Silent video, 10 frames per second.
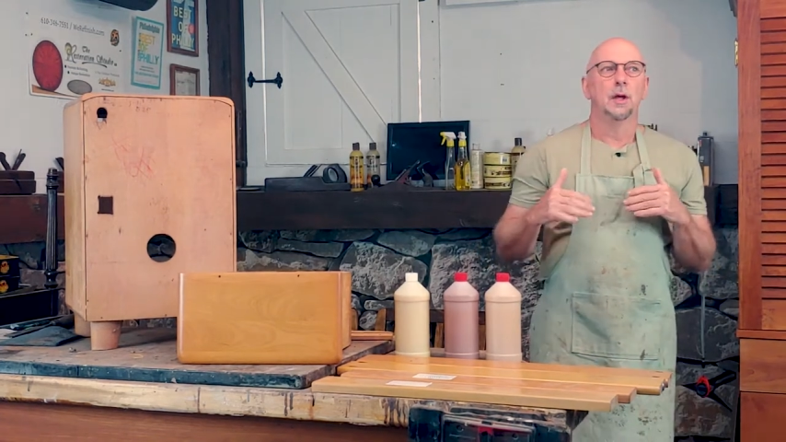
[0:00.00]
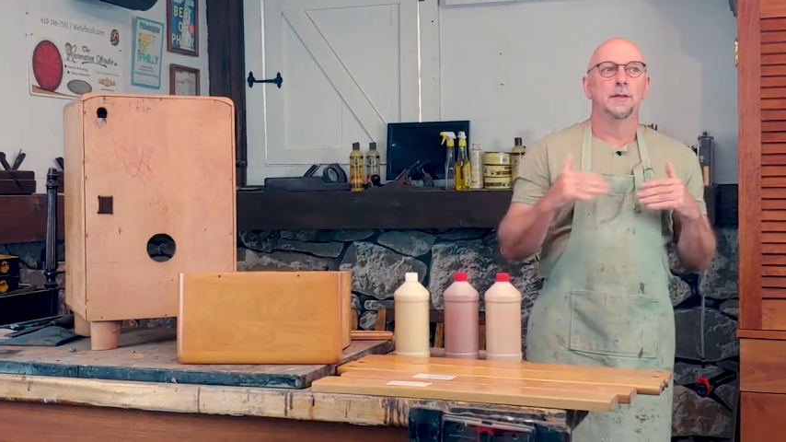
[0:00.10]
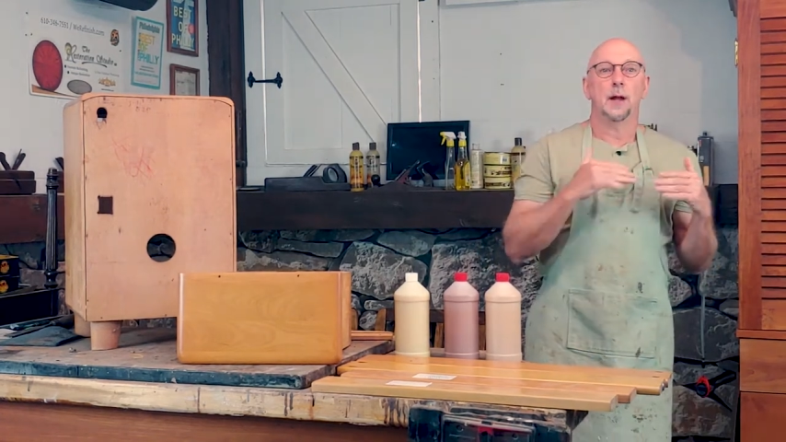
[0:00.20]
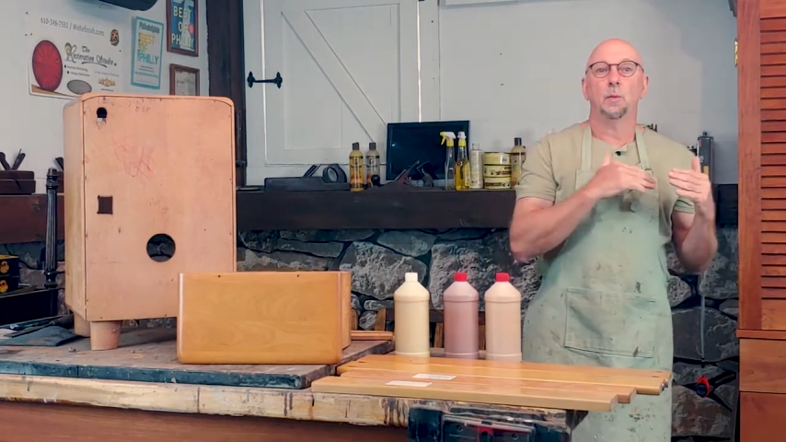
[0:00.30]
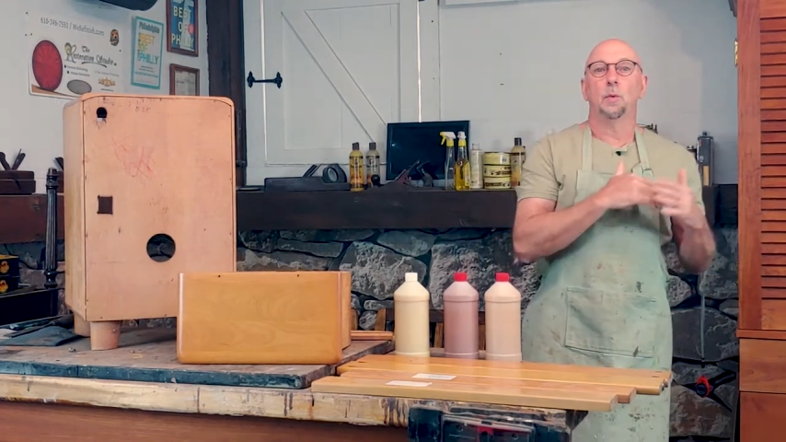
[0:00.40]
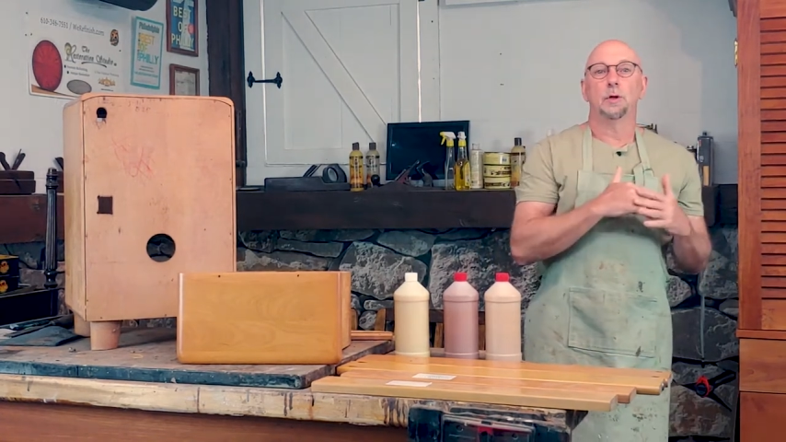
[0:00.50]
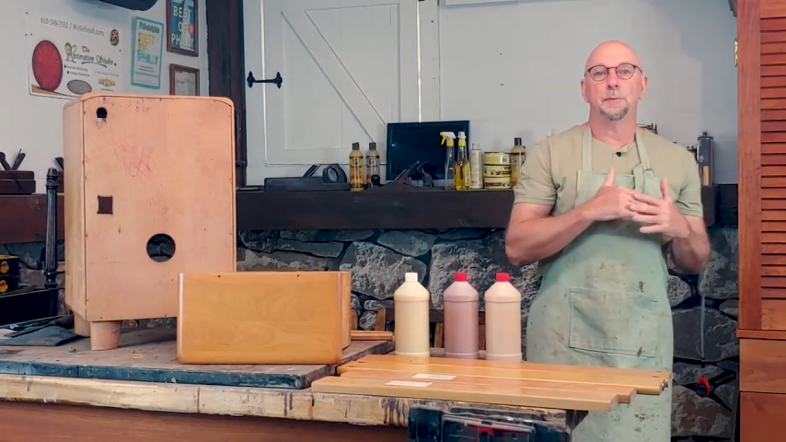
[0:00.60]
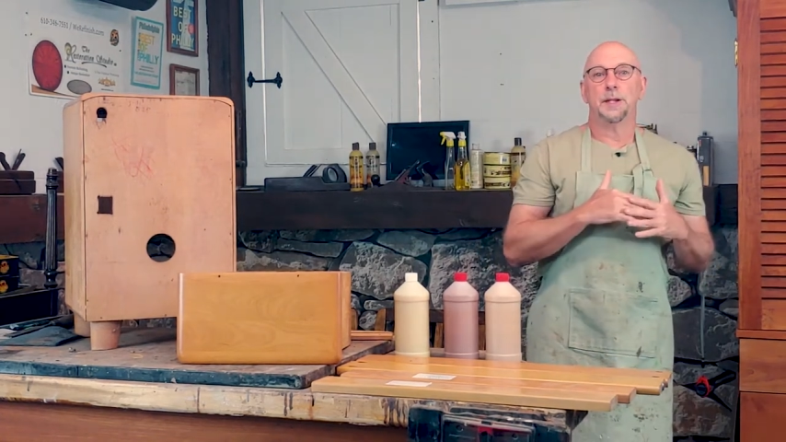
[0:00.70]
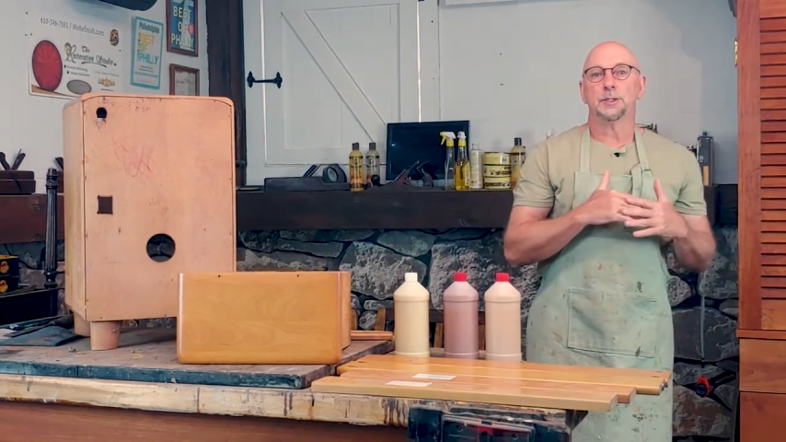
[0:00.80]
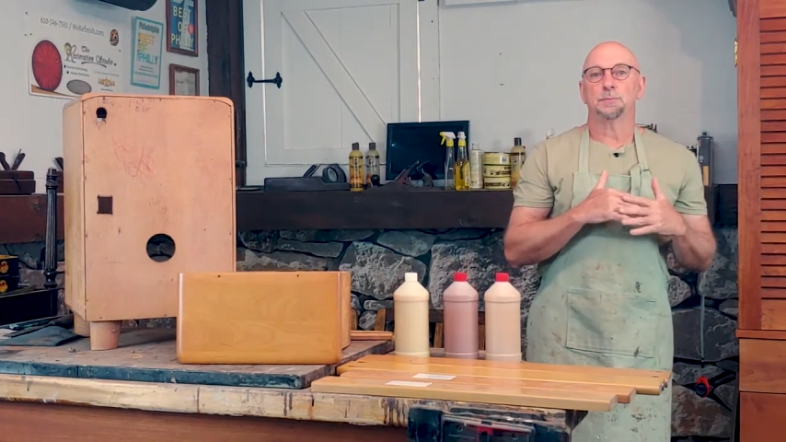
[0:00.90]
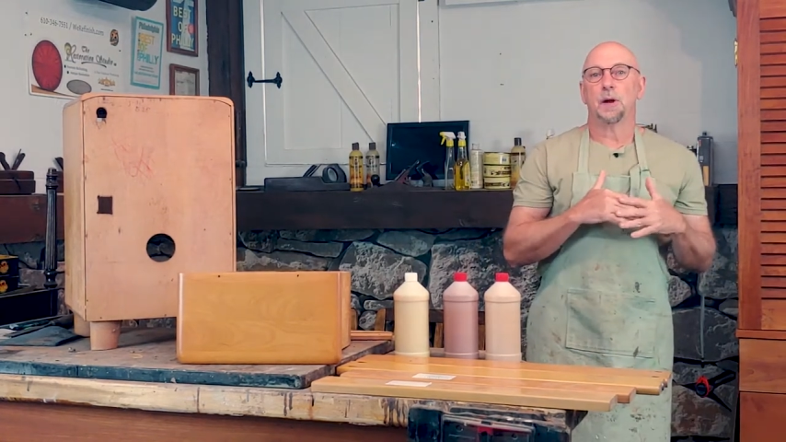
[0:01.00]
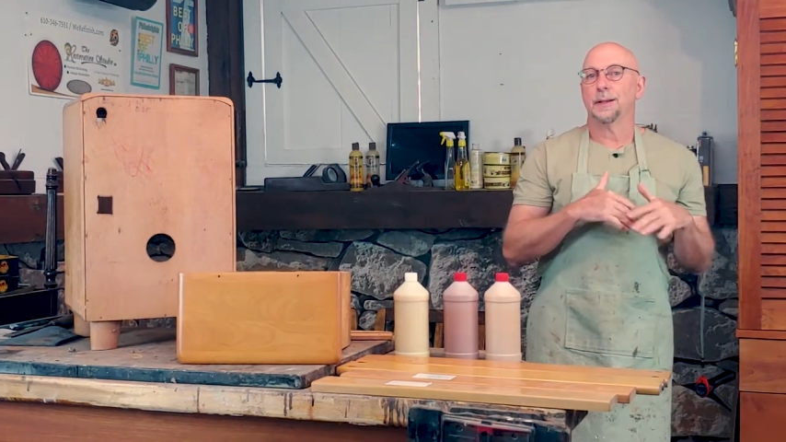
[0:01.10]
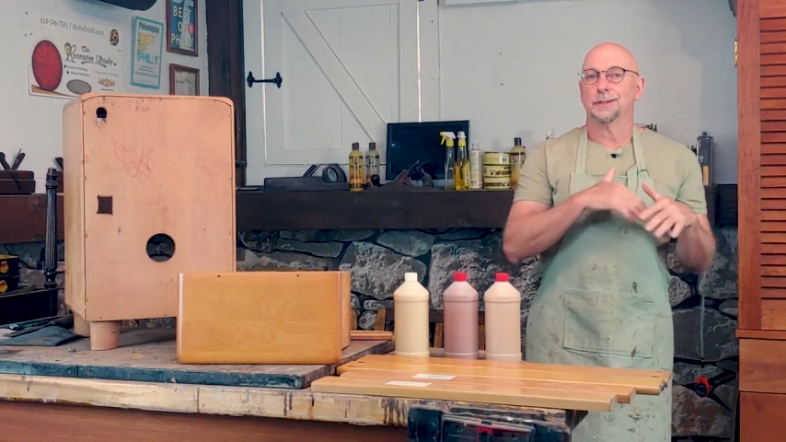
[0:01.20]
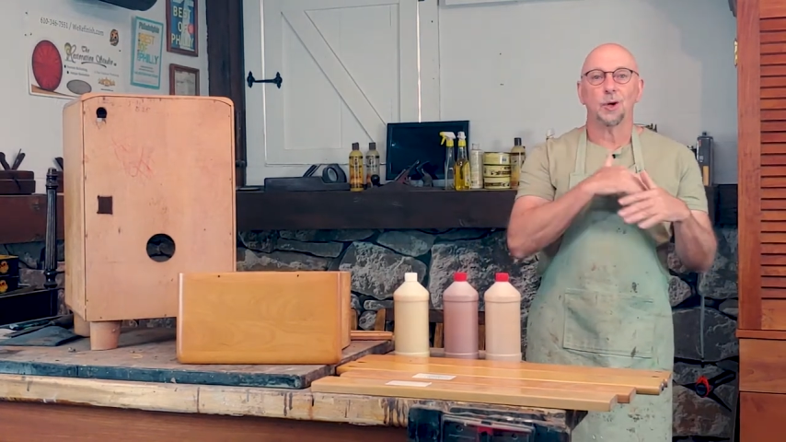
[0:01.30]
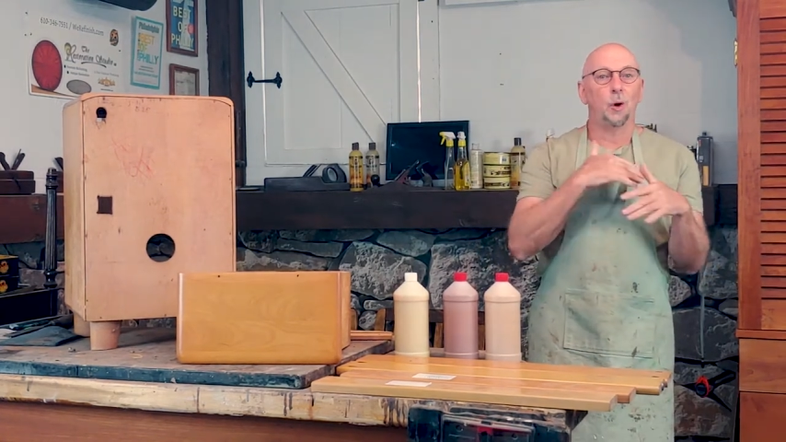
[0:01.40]
that water-based
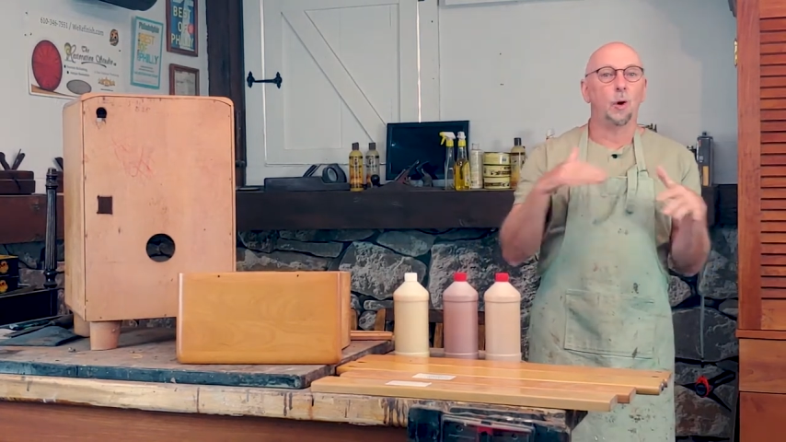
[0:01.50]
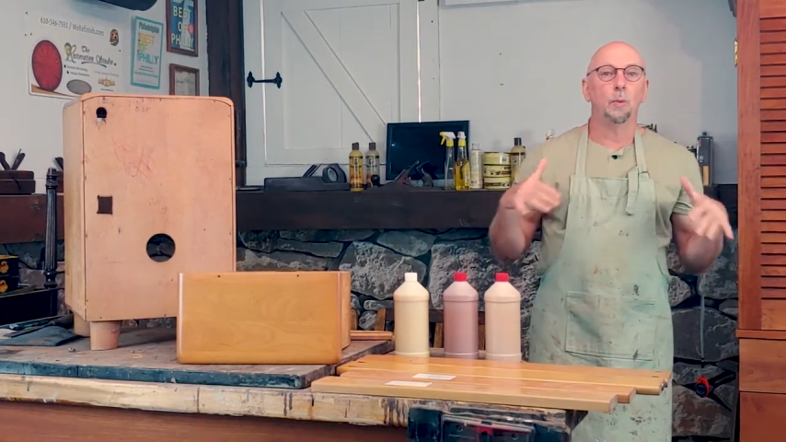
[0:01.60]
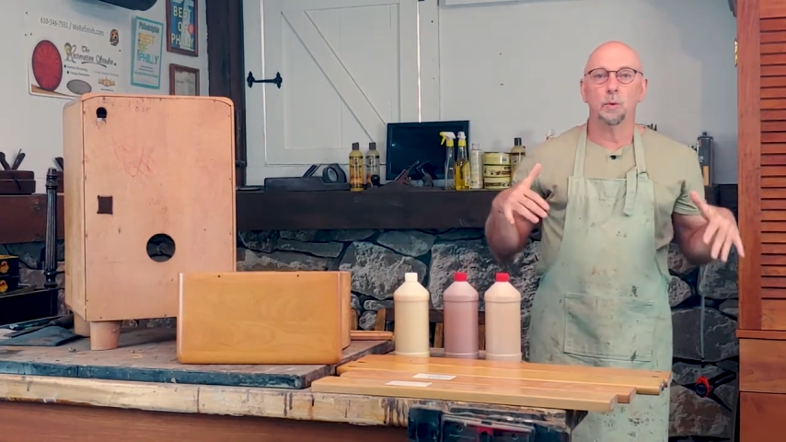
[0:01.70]
products, all